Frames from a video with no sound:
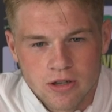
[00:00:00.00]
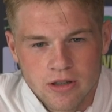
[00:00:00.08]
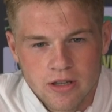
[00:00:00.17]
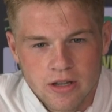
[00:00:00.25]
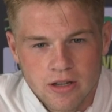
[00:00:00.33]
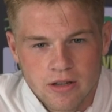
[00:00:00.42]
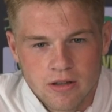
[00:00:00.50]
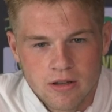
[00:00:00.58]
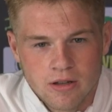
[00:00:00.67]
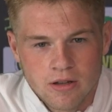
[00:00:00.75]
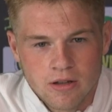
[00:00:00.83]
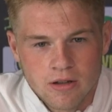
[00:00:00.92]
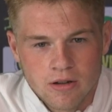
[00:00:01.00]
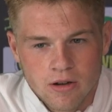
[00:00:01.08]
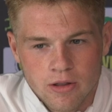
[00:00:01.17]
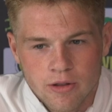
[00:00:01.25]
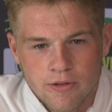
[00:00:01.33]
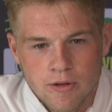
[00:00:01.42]
on
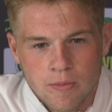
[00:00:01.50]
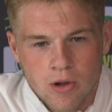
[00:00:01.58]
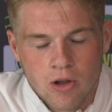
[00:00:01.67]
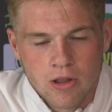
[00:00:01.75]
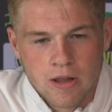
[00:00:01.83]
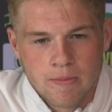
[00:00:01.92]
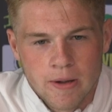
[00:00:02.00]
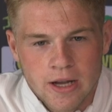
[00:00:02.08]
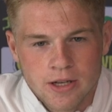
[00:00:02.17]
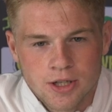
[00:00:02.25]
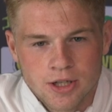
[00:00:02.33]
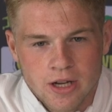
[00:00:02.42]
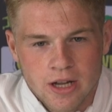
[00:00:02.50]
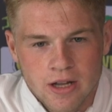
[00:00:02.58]
the football on the pitch.